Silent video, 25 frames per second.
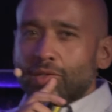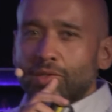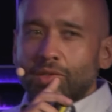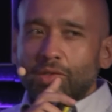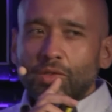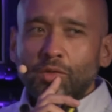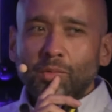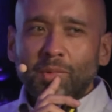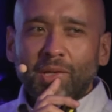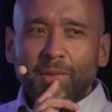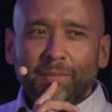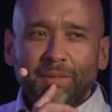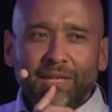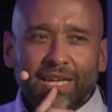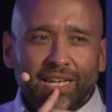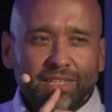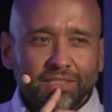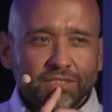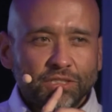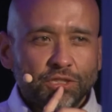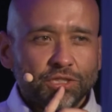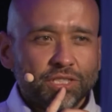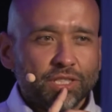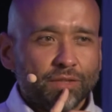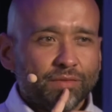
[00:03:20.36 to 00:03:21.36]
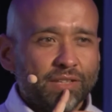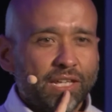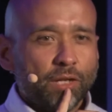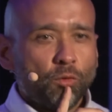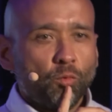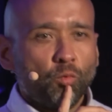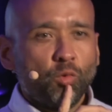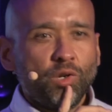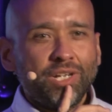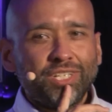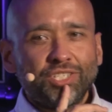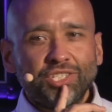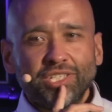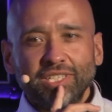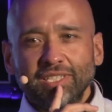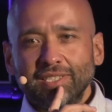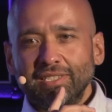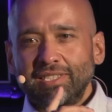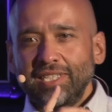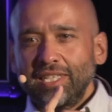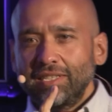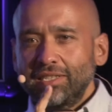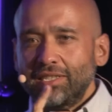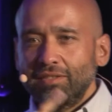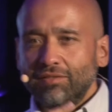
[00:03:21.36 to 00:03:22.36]
you may be asking yourself, like, which
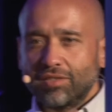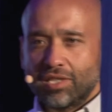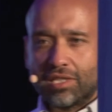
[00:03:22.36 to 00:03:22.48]
incentives?